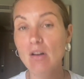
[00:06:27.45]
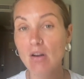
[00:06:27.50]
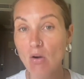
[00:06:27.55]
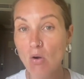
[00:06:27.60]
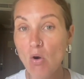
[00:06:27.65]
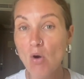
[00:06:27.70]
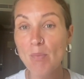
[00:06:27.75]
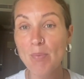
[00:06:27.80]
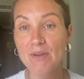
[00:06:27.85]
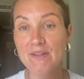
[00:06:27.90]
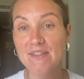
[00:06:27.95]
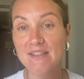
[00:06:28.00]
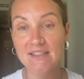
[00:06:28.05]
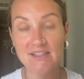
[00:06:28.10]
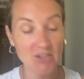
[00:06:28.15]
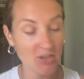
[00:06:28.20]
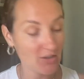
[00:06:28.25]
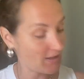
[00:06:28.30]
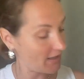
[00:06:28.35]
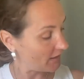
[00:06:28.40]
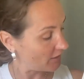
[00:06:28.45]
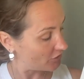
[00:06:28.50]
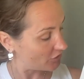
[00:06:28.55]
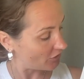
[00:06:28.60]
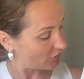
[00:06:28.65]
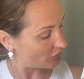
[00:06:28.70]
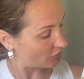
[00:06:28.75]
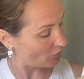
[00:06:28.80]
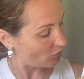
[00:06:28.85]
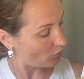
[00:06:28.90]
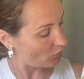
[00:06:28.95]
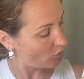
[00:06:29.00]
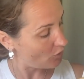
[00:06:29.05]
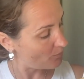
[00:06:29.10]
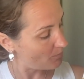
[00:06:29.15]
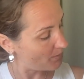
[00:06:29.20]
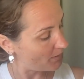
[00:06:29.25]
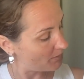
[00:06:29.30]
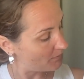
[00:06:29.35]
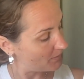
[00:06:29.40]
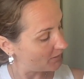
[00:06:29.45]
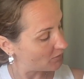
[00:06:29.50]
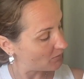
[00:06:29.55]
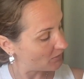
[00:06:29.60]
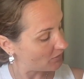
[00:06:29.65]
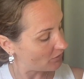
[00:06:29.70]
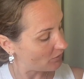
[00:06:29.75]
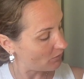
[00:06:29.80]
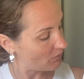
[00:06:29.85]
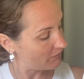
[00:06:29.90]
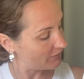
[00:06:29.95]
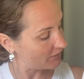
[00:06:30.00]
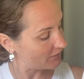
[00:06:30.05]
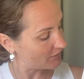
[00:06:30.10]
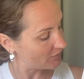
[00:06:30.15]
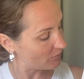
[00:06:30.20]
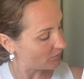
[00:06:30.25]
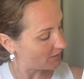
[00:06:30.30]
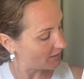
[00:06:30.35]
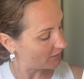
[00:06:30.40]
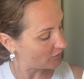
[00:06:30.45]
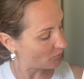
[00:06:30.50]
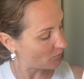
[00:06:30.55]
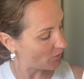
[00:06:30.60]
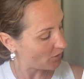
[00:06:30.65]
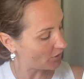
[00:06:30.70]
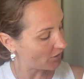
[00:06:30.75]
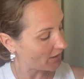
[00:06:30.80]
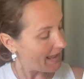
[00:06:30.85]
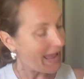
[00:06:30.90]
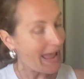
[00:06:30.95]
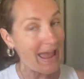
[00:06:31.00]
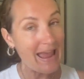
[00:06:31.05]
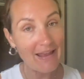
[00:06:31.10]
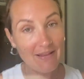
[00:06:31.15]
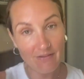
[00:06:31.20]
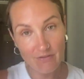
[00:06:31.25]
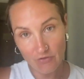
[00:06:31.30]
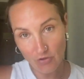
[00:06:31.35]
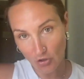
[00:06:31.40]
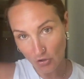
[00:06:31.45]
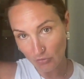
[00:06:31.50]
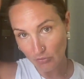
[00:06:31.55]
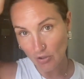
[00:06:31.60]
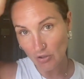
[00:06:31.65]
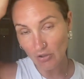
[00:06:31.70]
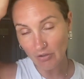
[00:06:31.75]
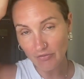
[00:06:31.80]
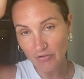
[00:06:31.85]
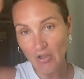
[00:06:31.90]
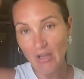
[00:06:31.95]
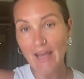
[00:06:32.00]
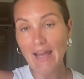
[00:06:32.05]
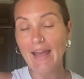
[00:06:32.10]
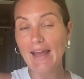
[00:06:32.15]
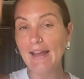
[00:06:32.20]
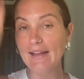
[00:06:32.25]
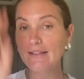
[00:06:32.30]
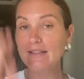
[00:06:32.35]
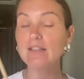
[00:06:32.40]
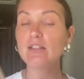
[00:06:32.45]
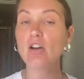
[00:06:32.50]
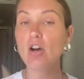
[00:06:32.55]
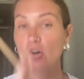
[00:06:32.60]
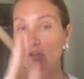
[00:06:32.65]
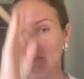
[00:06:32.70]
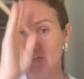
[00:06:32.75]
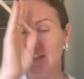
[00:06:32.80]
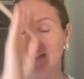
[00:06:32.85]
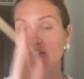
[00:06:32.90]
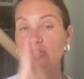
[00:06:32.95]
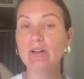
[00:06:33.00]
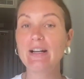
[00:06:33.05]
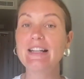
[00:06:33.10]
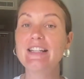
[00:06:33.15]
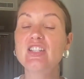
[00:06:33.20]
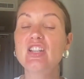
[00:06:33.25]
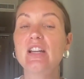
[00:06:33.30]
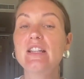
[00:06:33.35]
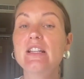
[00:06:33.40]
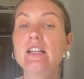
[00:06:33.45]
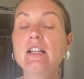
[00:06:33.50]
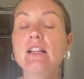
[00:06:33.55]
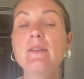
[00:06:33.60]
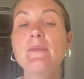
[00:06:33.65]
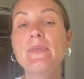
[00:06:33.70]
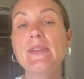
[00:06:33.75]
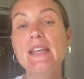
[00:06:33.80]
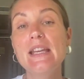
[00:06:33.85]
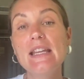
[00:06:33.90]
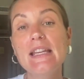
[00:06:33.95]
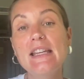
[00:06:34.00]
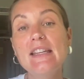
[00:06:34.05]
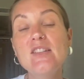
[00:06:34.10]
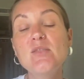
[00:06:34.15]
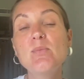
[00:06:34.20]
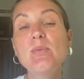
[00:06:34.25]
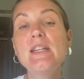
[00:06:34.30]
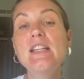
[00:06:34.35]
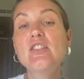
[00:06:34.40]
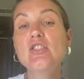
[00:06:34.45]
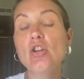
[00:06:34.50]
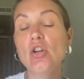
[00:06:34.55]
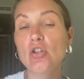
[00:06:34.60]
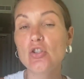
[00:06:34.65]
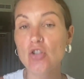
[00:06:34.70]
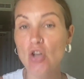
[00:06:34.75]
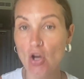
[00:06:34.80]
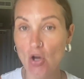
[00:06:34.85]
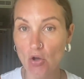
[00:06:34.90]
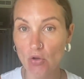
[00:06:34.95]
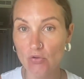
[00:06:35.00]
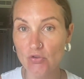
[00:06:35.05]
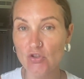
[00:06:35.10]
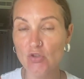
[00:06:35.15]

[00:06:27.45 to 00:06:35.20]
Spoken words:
open this connection, the open between the oversoul network and the crown of the head, our central channel, is being turned on.